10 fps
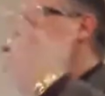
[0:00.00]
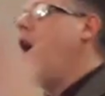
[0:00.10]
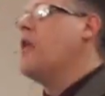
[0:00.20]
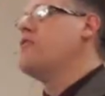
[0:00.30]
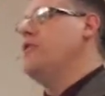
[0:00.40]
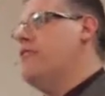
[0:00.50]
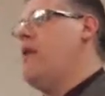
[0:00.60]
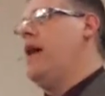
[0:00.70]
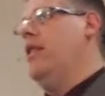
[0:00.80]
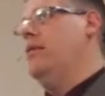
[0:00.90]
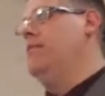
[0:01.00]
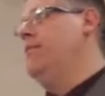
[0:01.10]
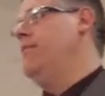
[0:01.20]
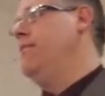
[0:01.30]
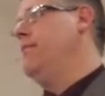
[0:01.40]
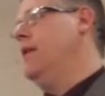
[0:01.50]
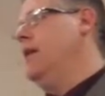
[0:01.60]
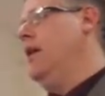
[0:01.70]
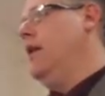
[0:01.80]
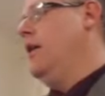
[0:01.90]
the doctrine of Balaam?
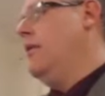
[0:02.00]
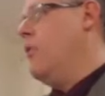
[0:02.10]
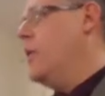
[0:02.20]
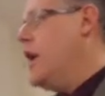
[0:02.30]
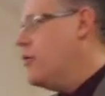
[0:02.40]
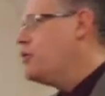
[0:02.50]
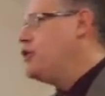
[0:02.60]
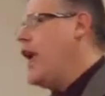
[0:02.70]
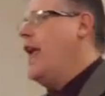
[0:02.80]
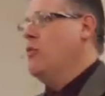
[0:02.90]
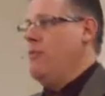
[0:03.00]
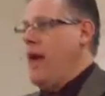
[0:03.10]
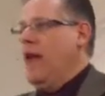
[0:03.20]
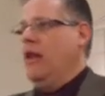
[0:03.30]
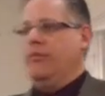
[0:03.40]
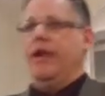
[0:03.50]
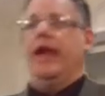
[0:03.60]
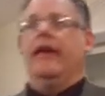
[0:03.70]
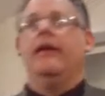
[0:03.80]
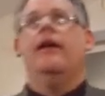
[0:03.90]
Well, we understand what Balaam
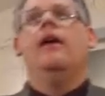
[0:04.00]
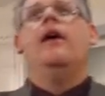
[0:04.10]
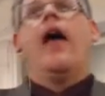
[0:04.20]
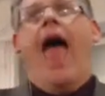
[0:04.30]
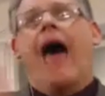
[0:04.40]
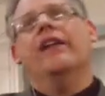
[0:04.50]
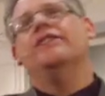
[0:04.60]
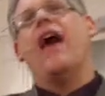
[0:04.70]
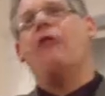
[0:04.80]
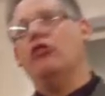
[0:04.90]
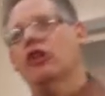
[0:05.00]
did. How does that